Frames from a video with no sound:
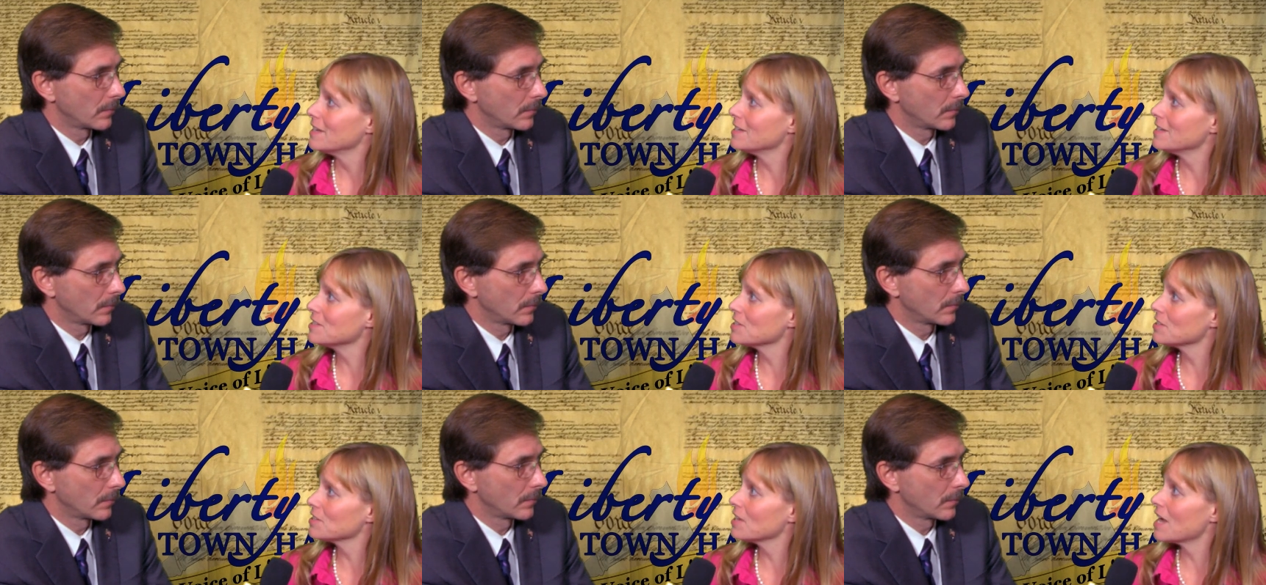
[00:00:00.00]

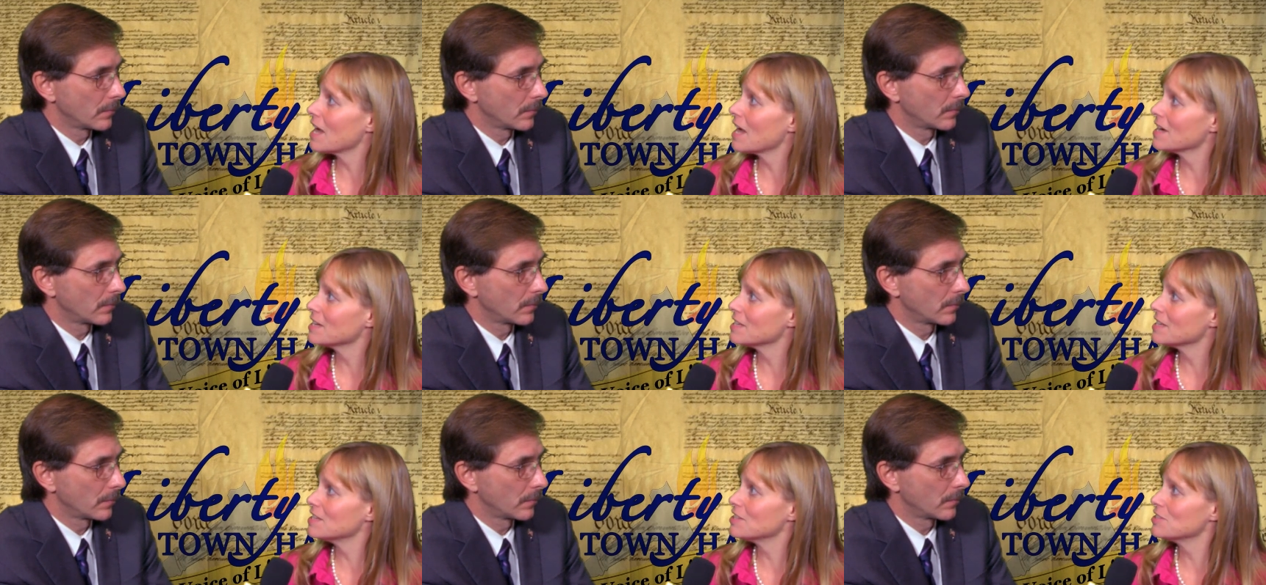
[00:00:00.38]
Speaker 1: It's a
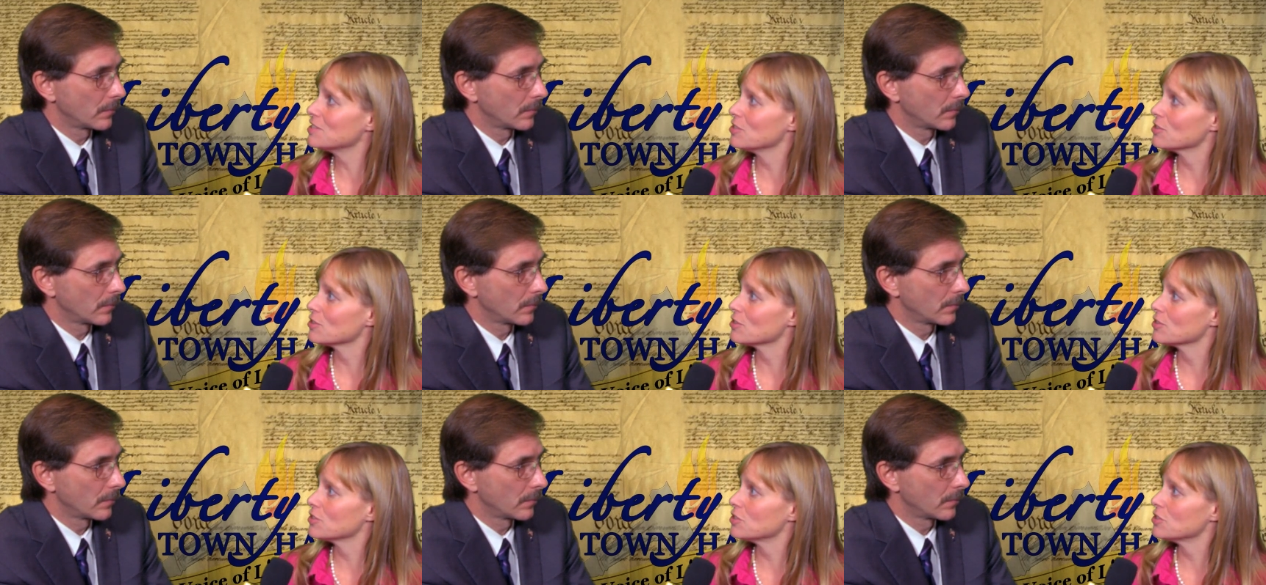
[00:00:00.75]
lot
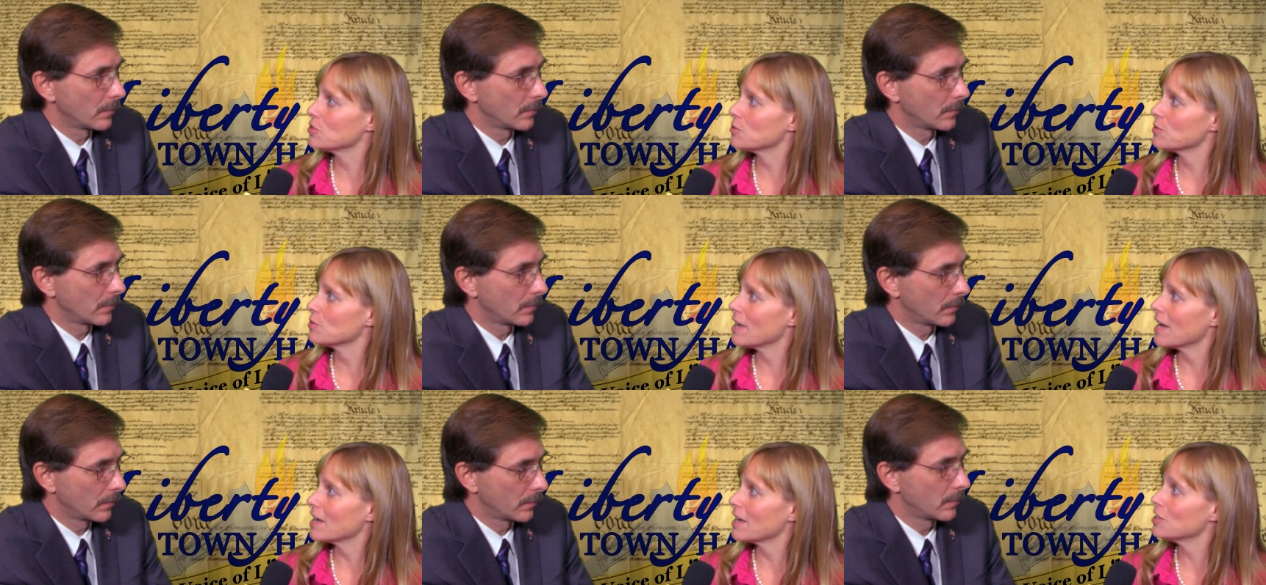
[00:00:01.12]
easier to
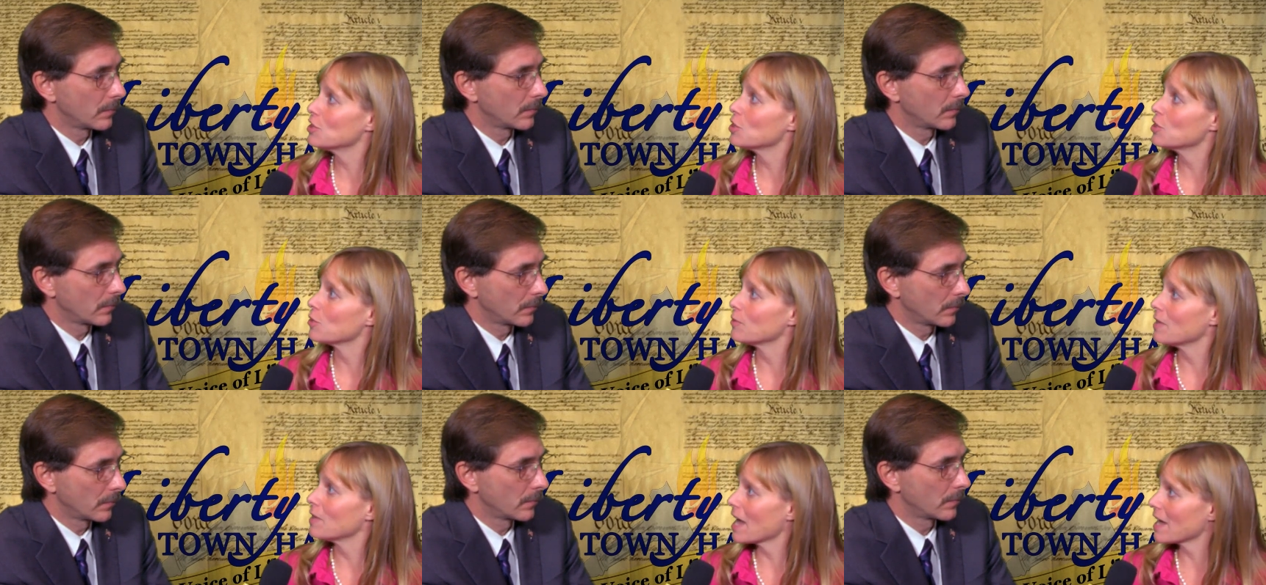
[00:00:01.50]
do that,
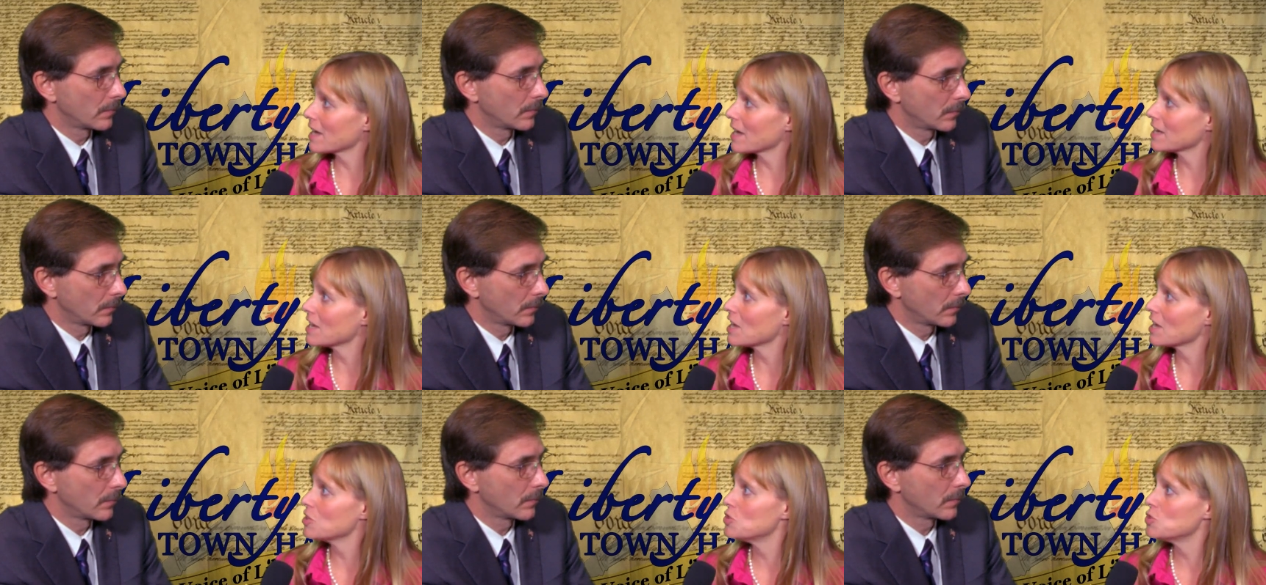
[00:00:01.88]
you know,
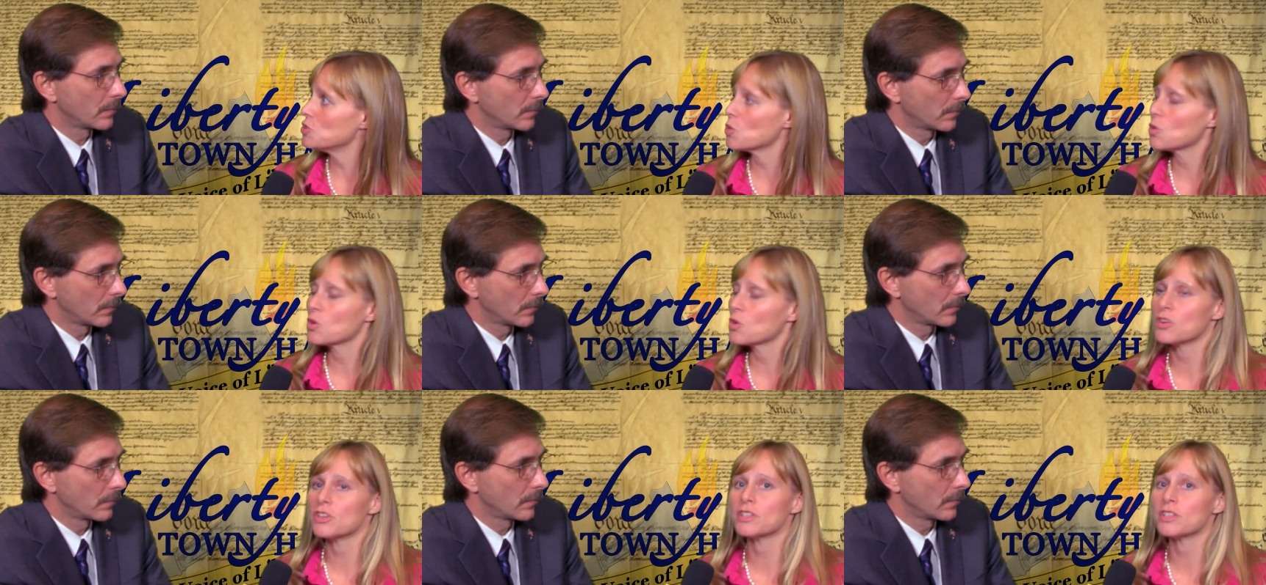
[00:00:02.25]
knocking on
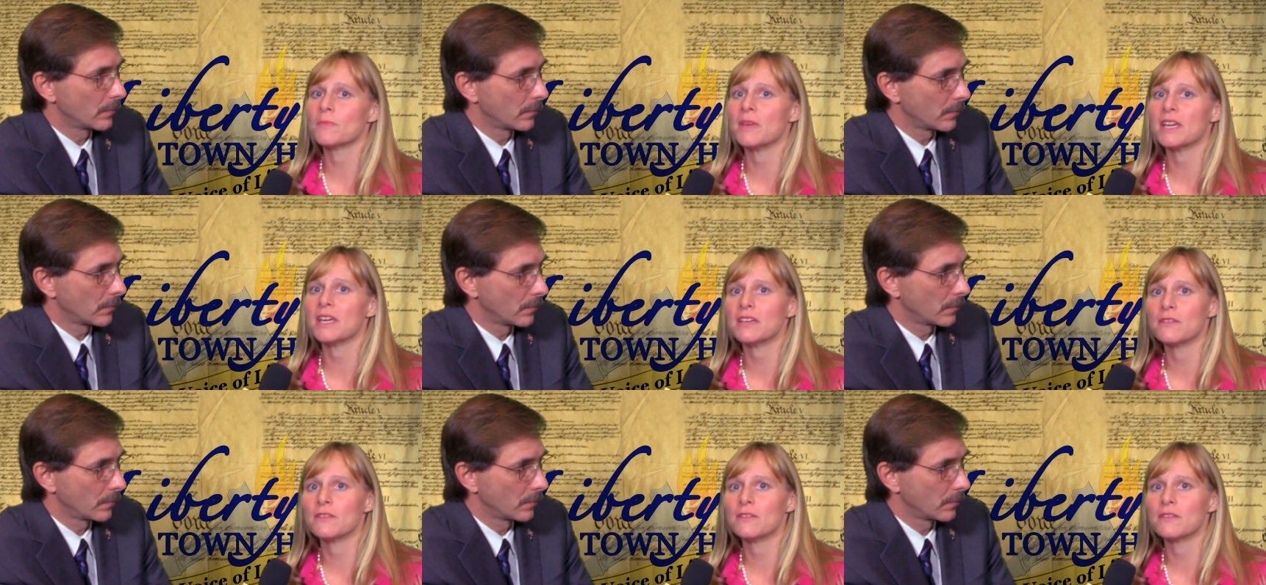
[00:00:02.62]
doors,